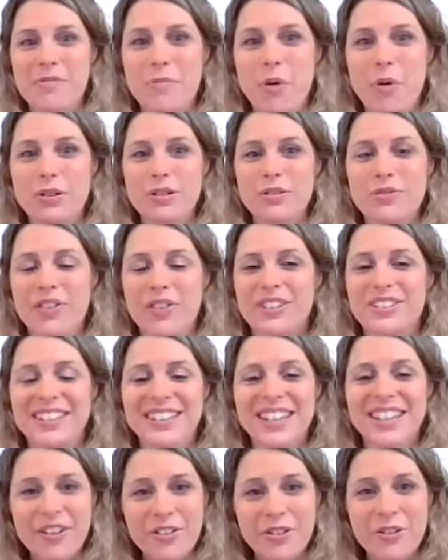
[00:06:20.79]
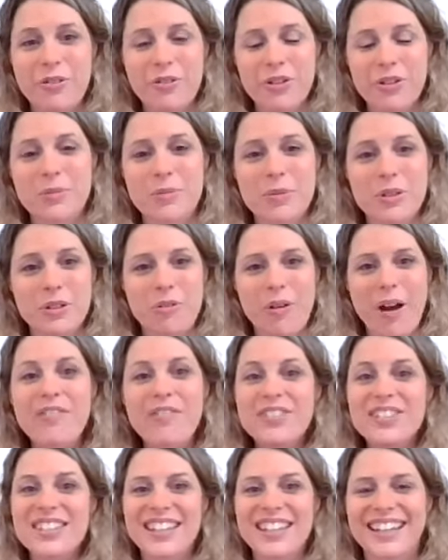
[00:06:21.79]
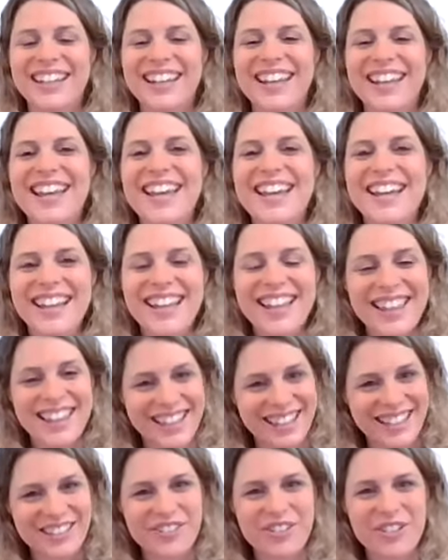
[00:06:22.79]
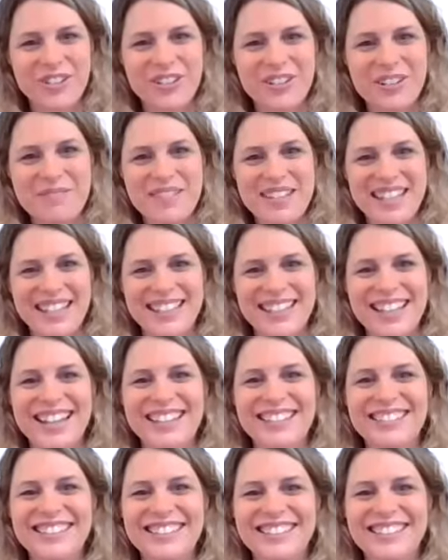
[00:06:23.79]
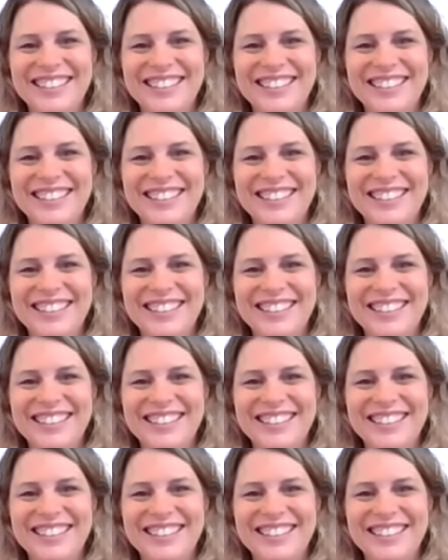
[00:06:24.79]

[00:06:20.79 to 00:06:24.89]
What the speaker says: box filled and get your Christmas crafts in. Thanks for joining me, Danielle.